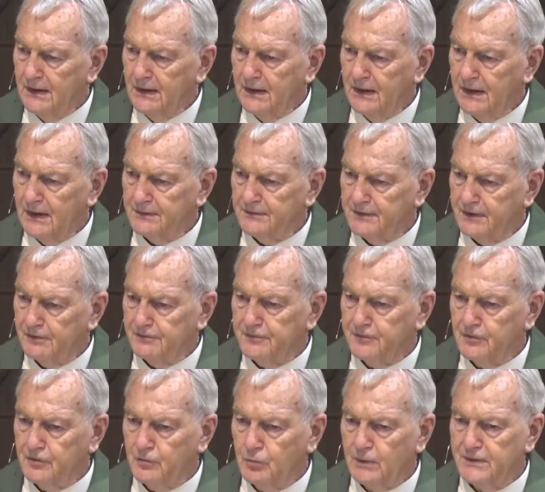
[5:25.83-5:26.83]
and
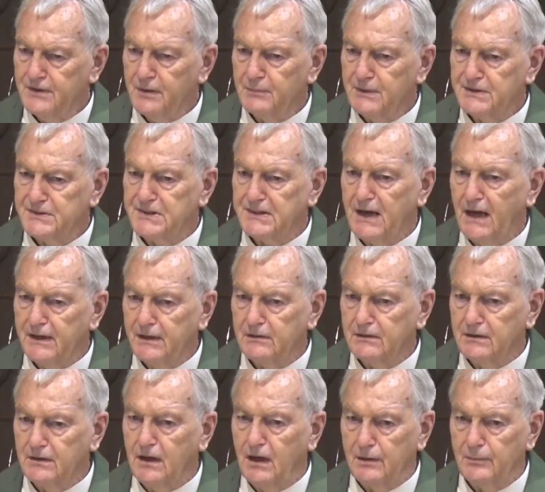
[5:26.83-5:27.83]
therefore when the Messiah
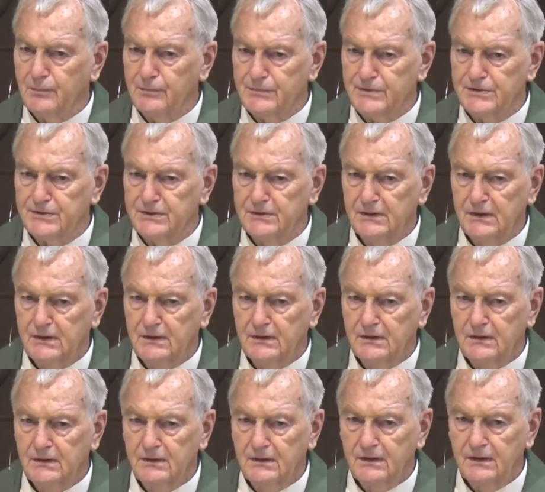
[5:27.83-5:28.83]
comes
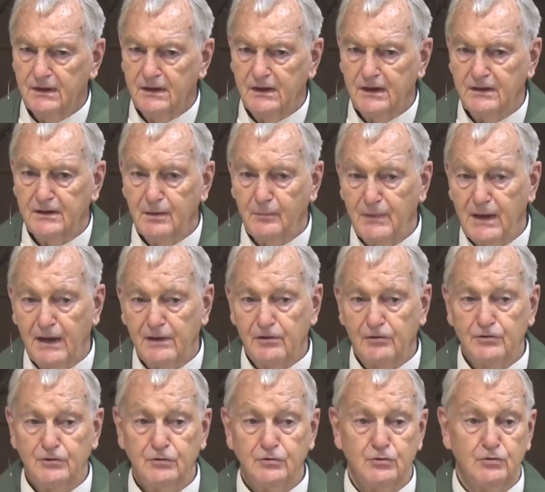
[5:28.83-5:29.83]
in a manner
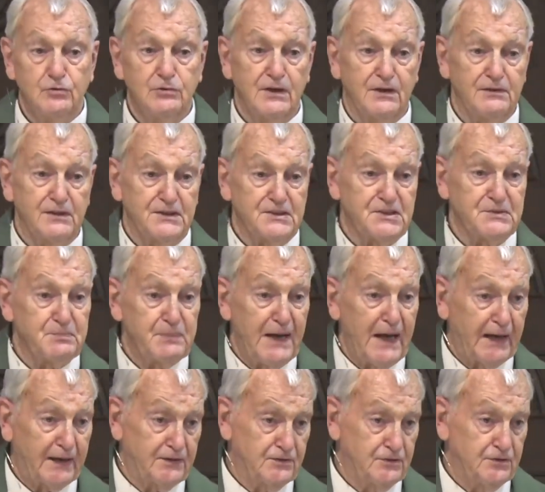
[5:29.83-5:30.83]
you do not
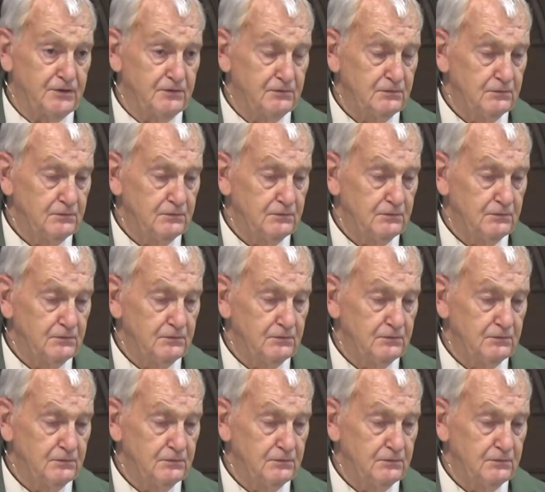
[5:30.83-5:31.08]
expect,